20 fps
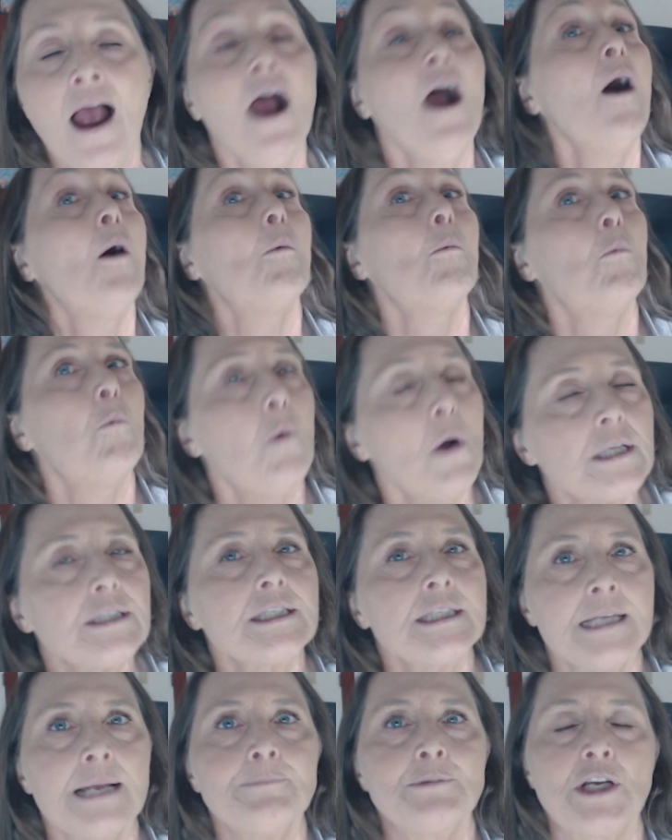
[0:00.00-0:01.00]
What
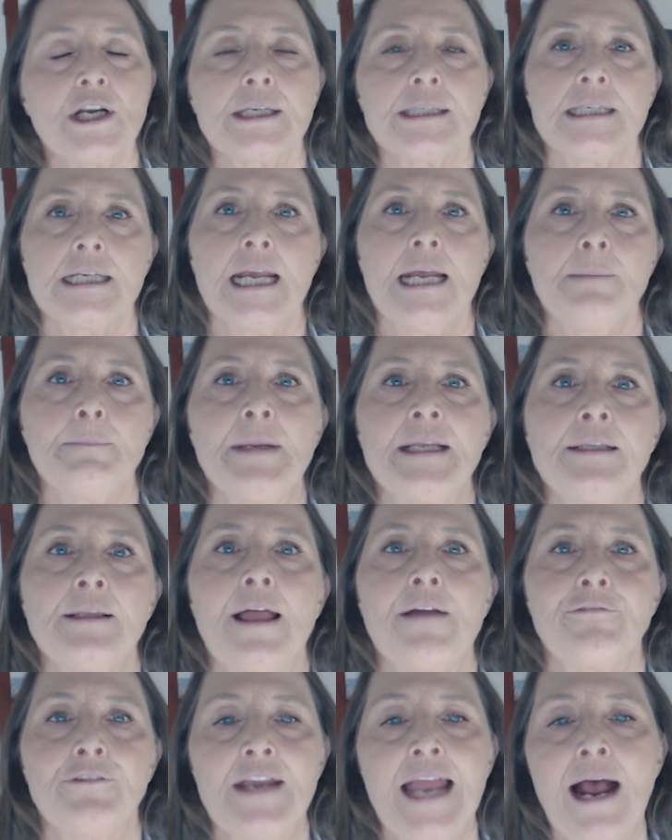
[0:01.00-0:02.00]
subjects can be
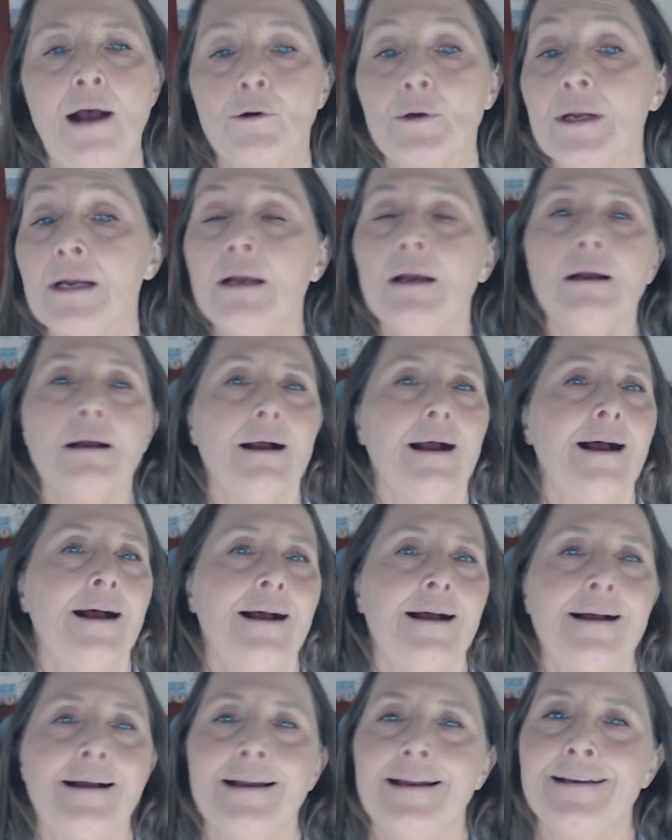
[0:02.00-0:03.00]
left out?
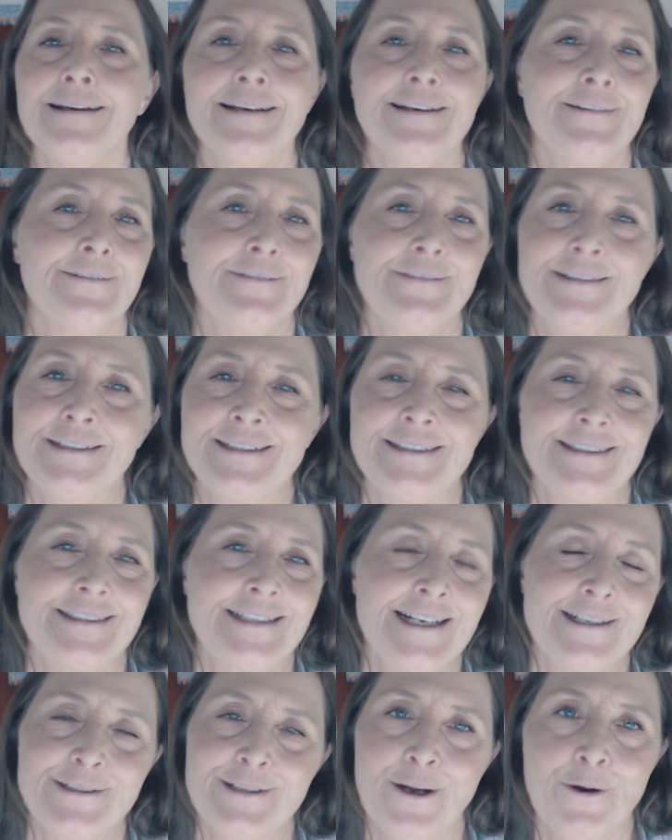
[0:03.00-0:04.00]

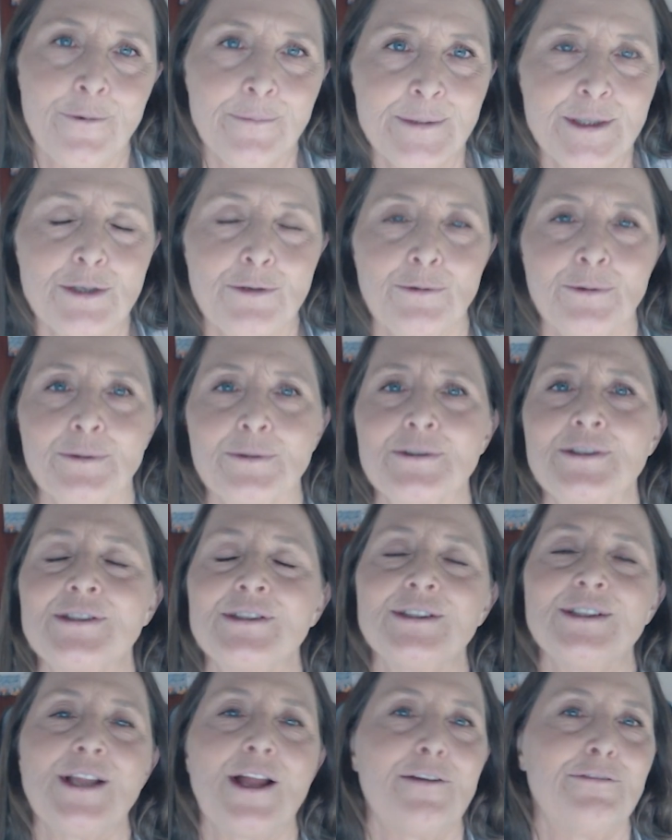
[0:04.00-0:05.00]
Homeschoolers
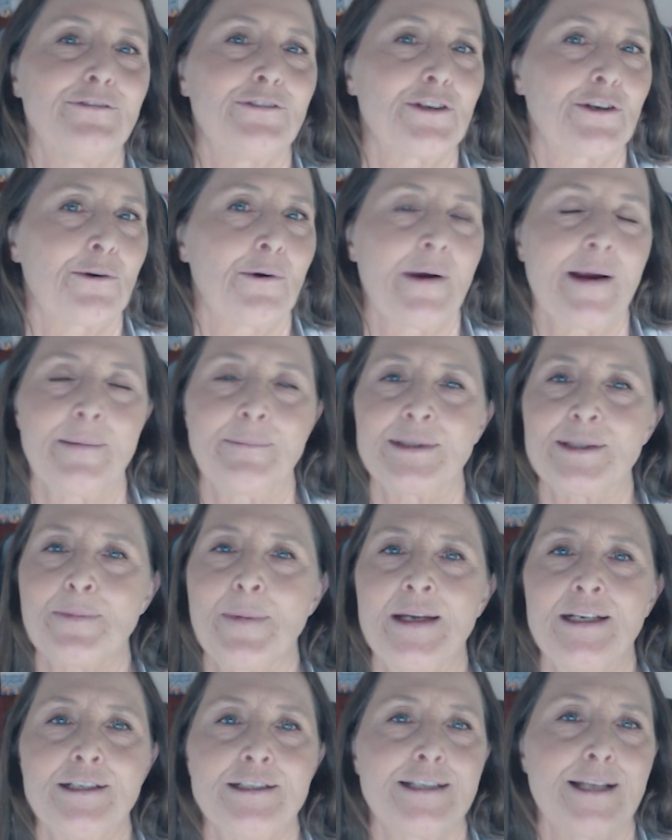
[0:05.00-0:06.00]
love to cram as
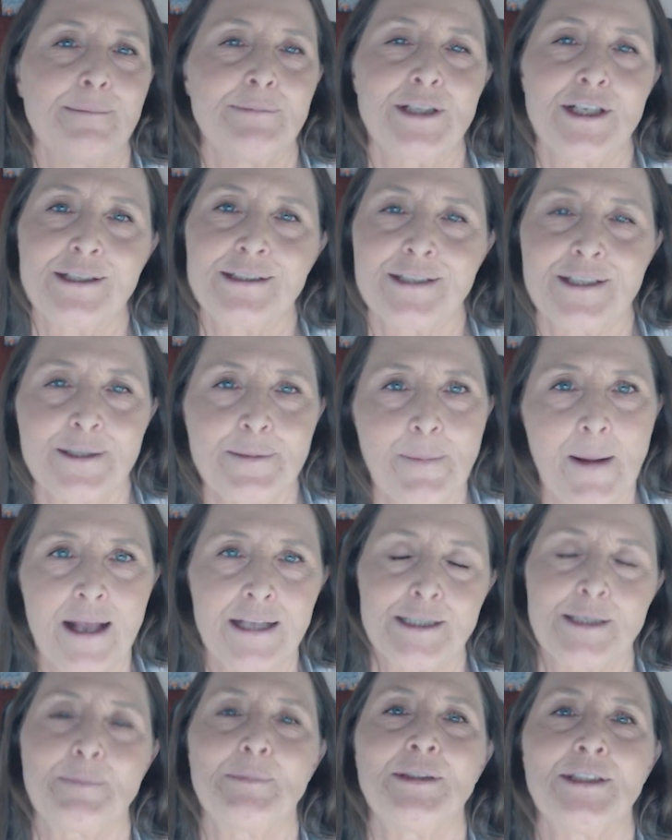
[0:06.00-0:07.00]
many subjects as
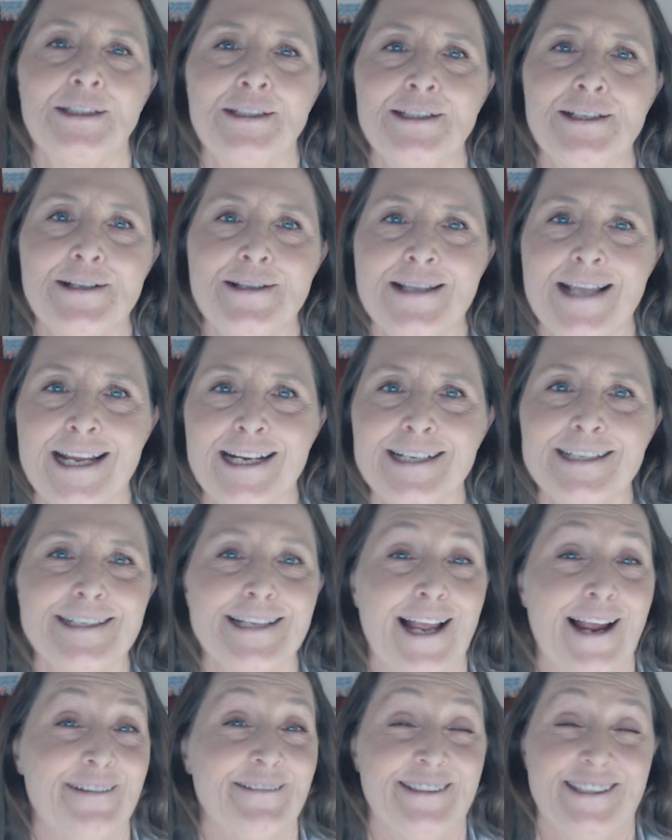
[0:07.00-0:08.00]
possible into things.
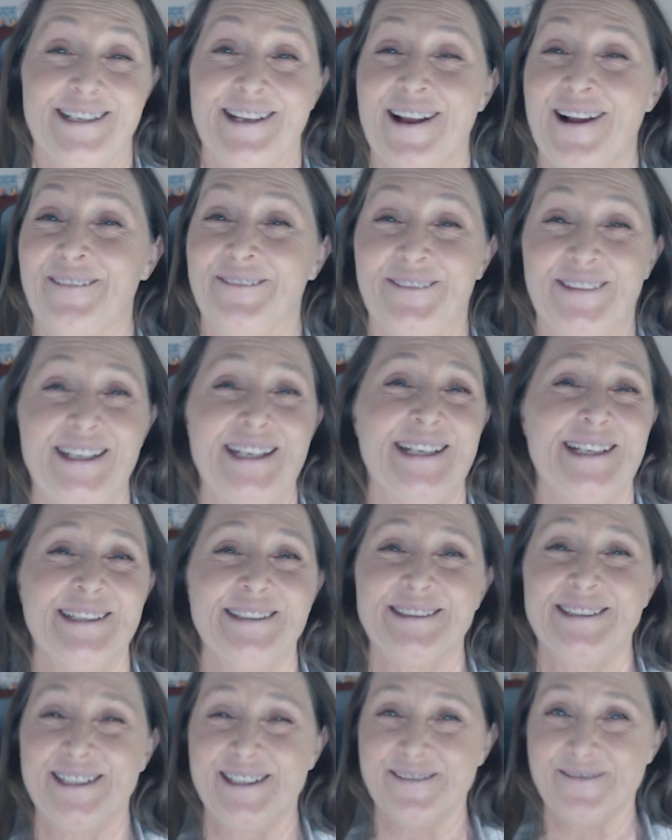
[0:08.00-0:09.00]
I was awfully
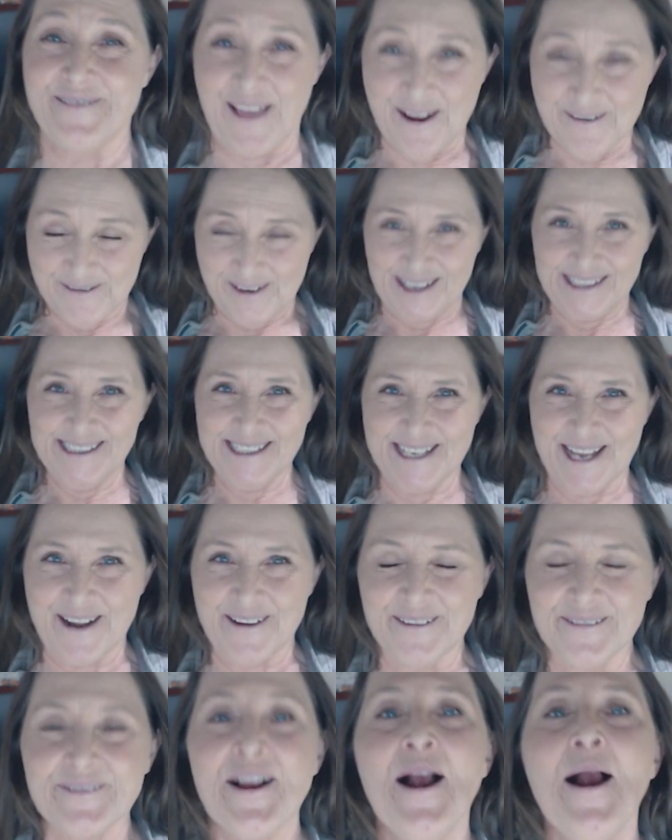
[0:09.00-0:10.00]
guilty of that
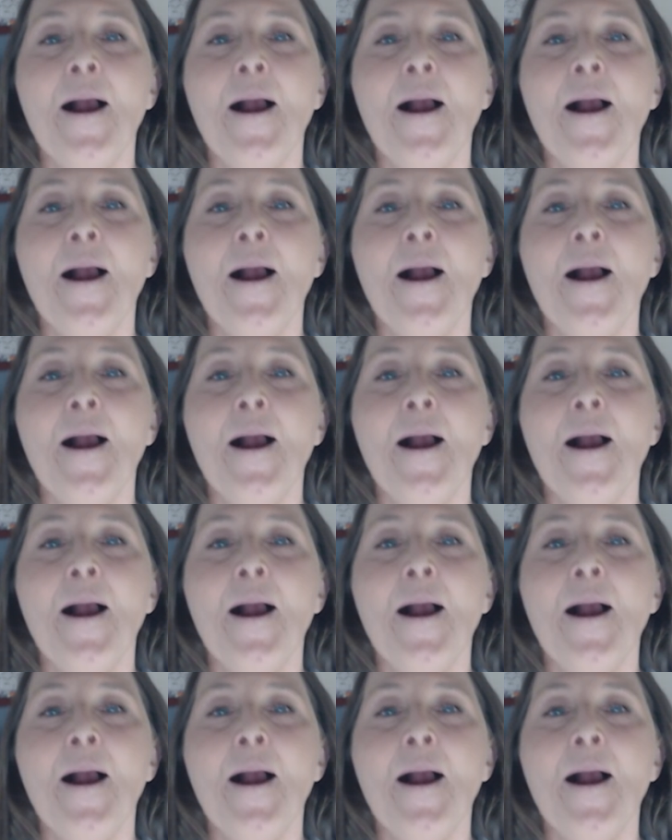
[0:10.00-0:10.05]
myself.